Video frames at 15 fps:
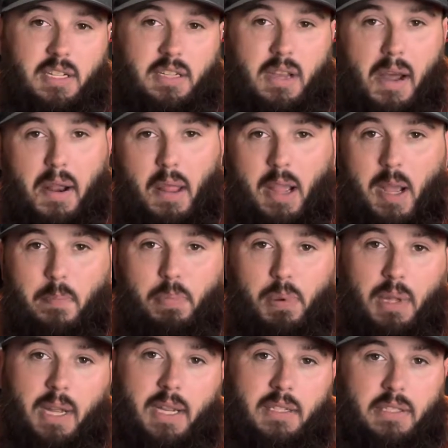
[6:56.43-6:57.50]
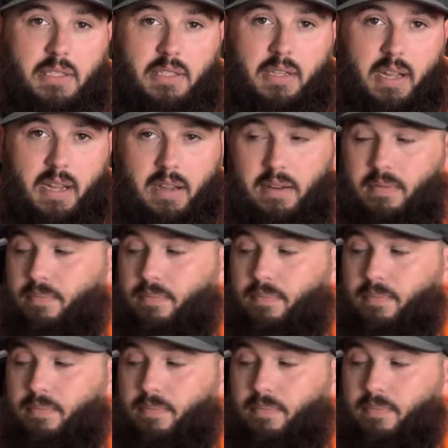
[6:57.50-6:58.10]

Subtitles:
It's kind of like a blank slate.